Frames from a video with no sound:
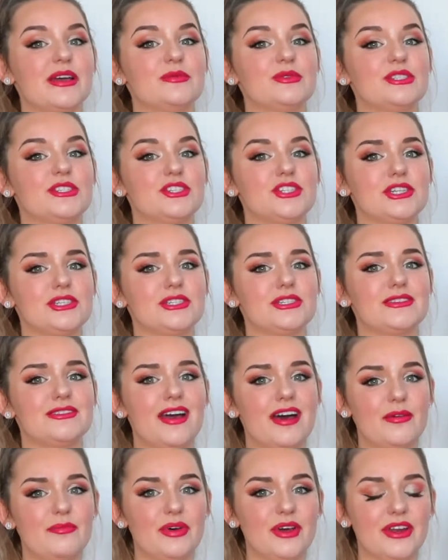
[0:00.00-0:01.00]
I would suggest
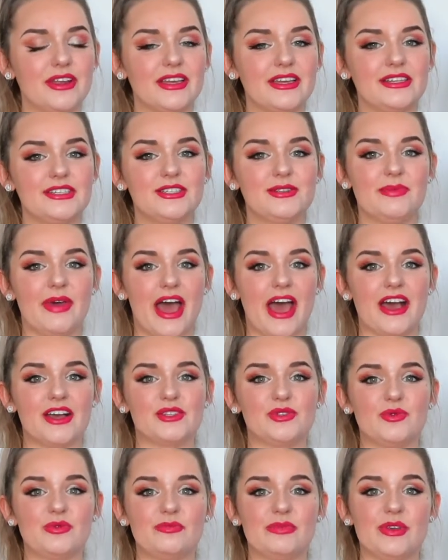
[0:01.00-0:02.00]
not putting into
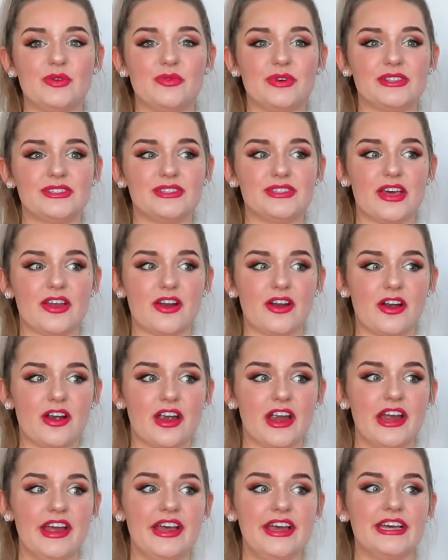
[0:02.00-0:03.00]
bags would be ones that
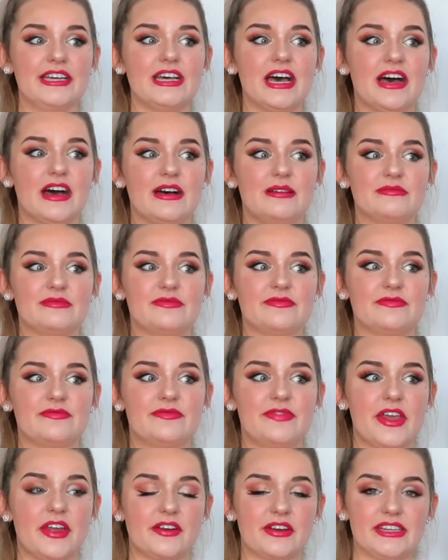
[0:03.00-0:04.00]
are
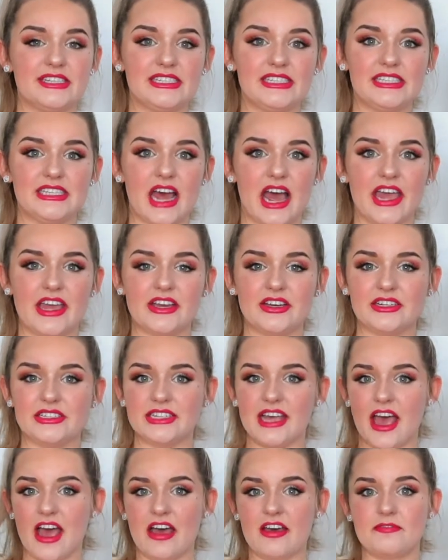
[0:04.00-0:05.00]
very
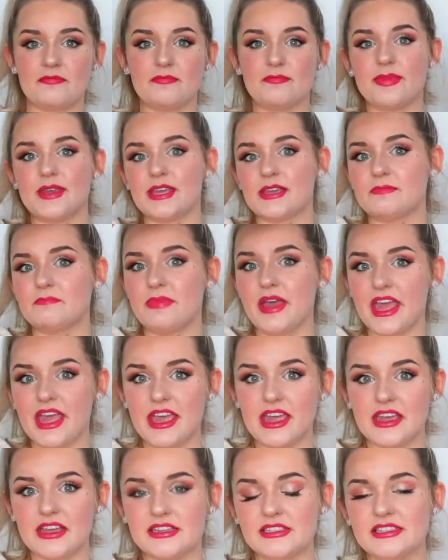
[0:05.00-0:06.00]
styled, have big
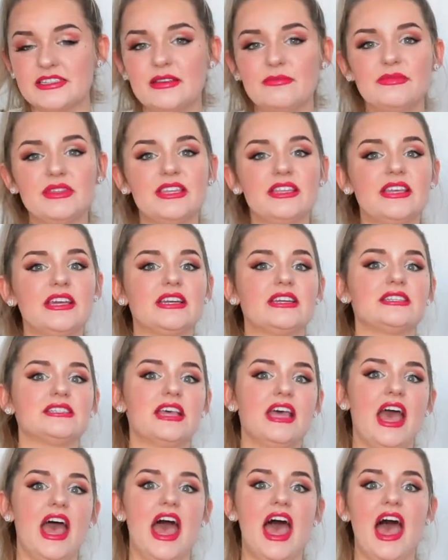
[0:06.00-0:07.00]
bangs, something that is
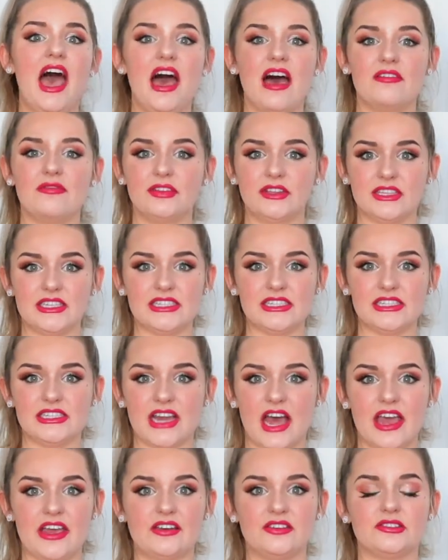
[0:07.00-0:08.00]
heavily
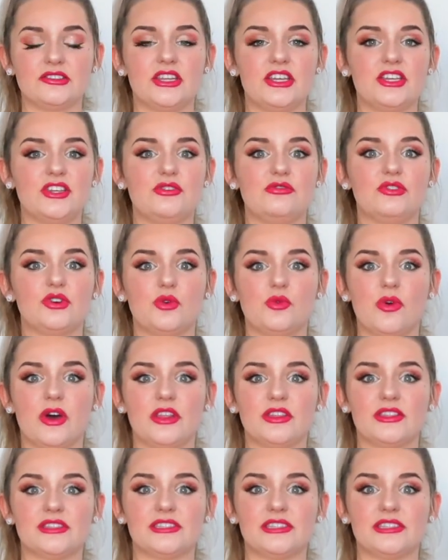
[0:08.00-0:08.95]
styled that you don't want the